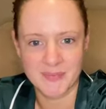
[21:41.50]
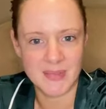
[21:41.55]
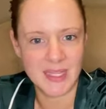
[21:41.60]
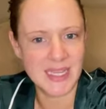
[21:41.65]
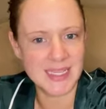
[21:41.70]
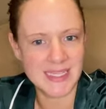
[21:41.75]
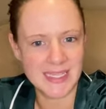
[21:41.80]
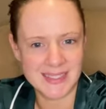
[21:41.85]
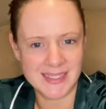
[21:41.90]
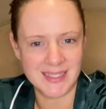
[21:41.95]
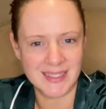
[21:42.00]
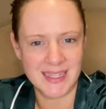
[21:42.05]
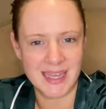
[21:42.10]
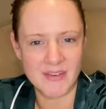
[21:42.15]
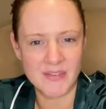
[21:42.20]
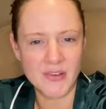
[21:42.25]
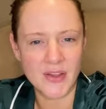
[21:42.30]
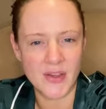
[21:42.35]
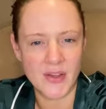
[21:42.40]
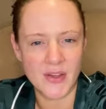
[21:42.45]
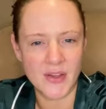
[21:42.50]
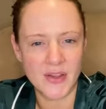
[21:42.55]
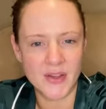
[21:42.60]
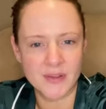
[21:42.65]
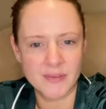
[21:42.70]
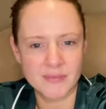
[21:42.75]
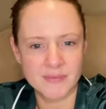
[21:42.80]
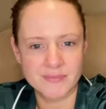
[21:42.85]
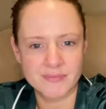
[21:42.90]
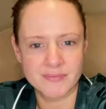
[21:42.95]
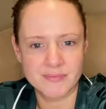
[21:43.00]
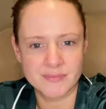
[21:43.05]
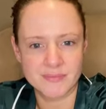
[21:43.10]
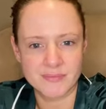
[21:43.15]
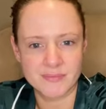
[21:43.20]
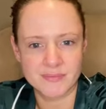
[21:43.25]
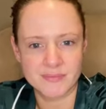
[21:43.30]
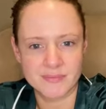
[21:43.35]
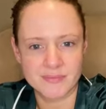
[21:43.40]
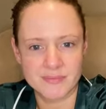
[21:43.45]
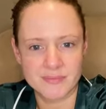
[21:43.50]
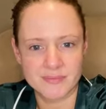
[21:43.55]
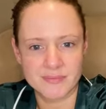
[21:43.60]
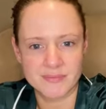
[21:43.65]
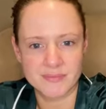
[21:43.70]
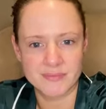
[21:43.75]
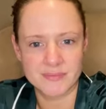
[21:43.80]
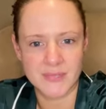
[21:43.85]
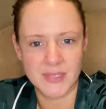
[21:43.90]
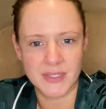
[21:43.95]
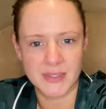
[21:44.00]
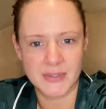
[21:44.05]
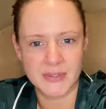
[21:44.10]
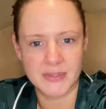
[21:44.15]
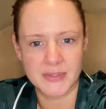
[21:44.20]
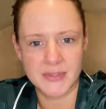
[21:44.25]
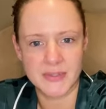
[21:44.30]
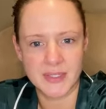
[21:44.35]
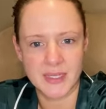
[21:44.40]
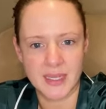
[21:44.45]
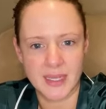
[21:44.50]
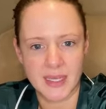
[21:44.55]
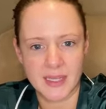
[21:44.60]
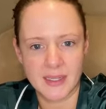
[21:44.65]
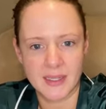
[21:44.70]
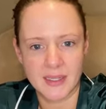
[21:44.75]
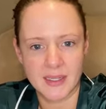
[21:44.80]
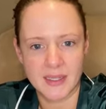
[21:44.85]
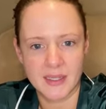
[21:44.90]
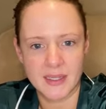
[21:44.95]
He doesn't love her. Okay.